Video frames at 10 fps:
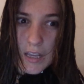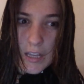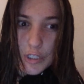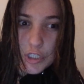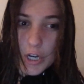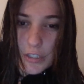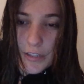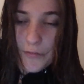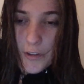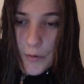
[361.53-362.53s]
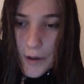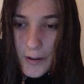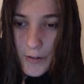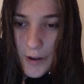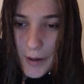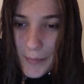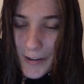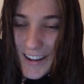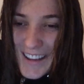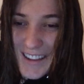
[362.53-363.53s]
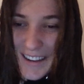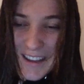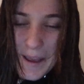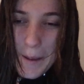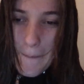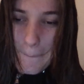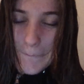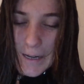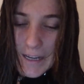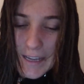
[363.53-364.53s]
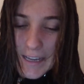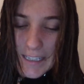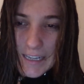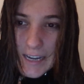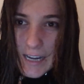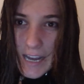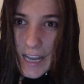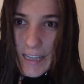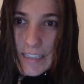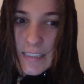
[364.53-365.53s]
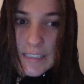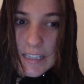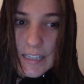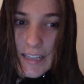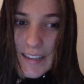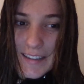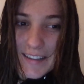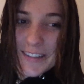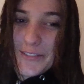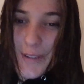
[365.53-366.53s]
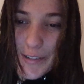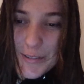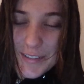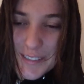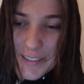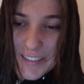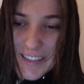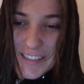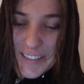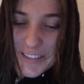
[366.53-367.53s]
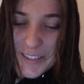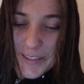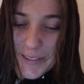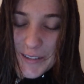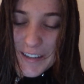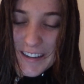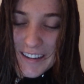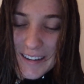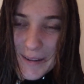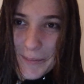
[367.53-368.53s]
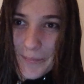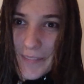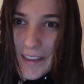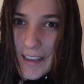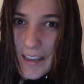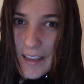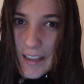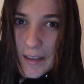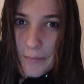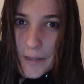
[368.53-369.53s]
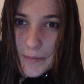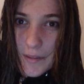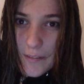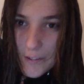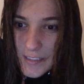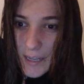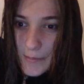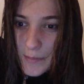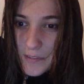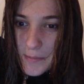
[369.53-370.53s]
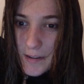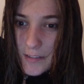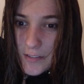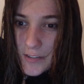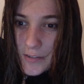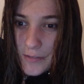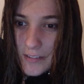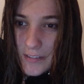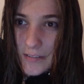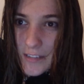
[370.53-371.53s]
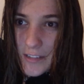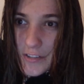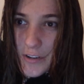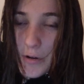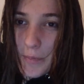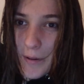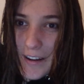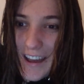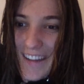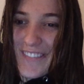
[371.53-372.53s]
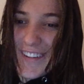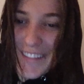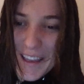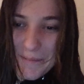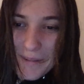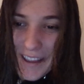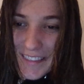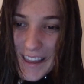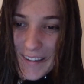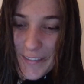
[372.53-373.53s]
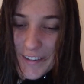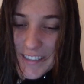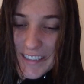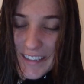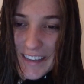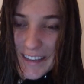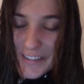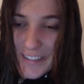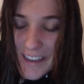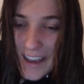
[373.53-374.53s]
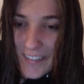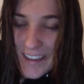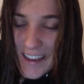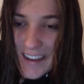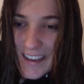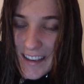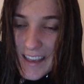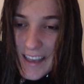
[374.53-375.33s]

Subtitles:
chunks of you. I don't know how to put it, but I guess structural dissociation joke must be the first time someone's made a structural dissociation joke, but I feel like my life recently and just navigating